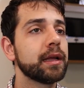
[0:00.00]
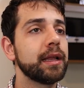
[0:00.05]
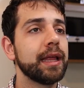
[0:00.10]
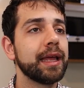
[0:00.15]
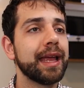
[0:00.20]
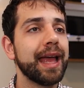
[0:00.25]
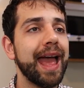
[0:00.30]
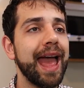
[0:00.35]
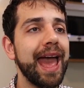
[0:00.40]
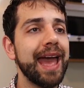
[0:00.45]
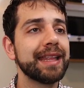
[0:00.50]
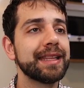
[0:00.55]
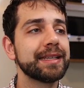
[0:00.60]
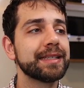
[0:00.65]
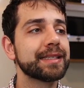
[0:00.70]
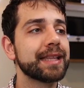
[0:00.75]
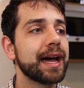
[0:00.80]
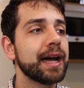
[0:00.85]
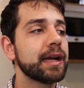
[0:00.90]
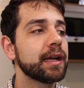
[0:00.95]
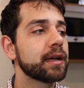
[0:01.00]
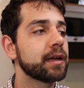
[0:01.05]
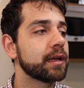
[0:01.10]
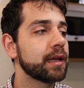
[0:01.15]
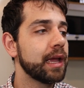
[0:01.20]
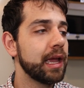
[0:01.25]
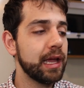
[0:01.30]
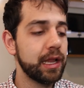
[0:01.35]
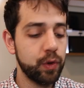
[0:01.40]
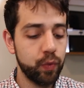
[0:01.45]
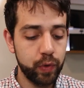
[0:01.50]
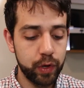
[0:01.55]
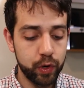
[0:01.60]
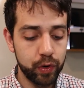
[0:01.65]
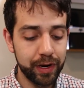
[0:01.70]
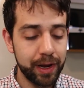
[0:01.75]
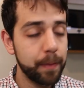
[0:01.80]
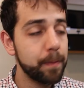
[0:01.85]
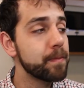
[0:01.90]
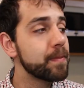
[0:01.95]
Click add stack and we're
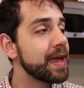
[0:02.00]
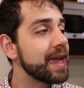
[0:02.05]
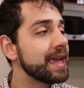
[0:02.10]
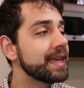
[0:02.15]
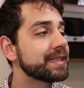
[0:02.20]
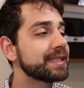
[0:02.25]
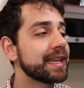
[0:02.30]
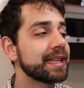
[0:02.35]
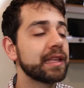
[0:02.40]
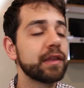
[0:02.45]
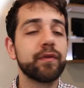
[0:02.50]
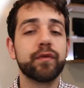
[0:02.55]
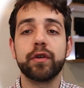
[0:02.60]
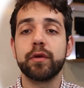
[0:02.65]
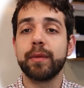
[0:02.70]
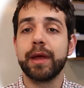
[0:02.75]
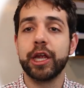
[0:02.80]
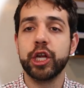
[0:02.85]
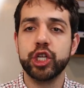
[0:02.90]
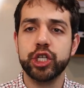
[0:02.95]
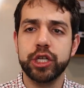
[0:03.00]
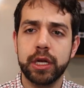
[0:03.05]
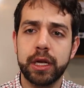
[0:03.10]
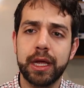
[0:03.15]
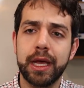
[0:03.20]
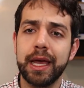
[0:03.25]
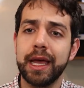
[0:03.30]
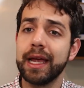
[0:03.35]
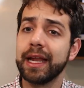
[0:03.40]
gonna paste that information.